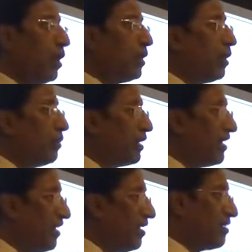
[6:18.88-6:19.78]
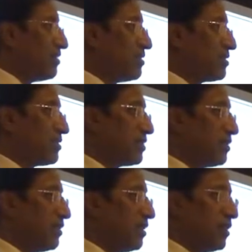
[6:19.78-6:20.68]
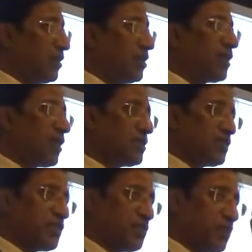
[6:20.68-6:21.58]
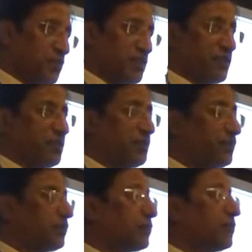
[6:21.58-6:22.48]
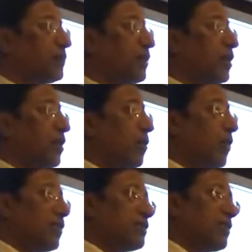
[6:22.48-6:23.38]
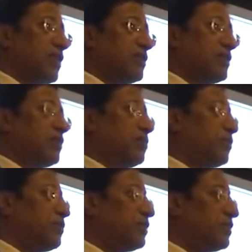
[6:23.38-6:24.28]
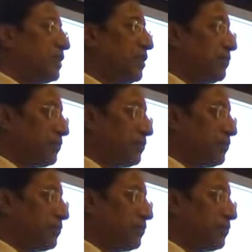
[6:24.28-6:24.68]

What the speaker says: Now the killer is the transition provision. What does the transition provision say?